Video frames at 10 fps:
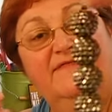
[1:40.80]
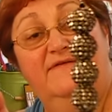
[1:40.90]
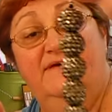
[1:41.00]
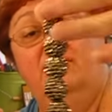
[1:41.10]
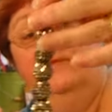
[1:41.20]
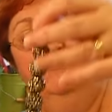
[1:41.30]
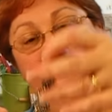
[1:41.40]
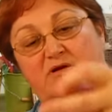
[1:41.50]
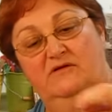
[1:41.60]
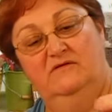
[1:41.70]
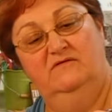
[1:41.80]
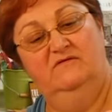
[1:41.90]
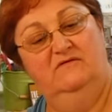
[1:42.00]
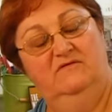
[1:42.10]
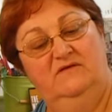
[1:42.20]
I thought that was pretty good
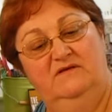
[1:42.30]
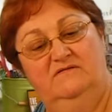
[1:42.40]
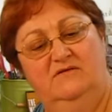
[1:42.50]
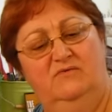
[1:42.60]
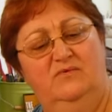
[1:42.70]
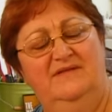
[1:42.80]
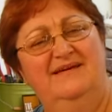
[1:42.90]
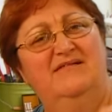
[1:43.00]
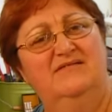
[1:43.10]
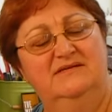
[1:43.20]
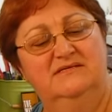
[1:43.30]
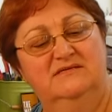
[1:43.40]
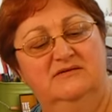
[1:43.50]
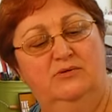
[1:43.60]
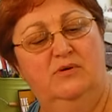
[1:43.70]
since these little, what do they call these?
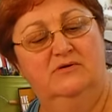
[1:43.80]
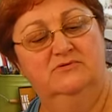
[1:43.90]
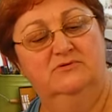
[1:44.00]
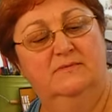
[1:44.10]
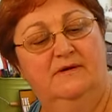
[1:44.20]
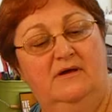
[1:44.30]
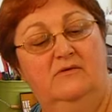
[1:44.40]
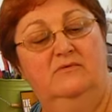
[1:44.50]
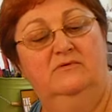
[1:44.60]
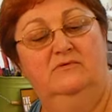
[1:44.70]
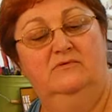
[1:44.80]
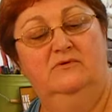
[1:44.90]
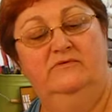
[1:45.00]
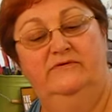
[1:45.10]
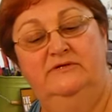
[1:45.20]
Disco balls or something like that? One, two,
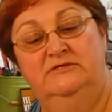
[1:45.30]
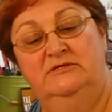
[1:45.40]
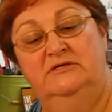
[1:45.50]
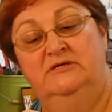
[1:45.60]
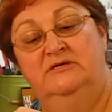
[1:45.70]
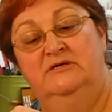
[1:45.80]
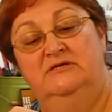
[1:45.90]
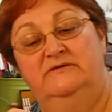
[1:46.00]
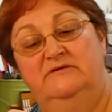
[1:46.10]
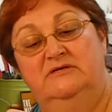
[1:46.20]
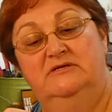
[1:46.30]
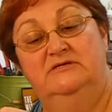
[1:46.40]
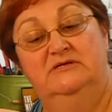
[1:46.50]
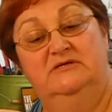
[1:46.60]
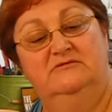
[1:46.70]
three, five, nine,
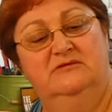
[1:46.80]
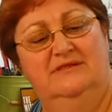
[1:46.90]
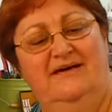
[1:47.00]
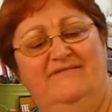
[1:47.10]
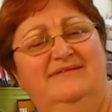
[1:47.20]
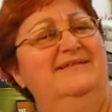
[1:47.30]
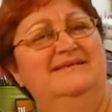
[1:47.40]
ten, there's 11.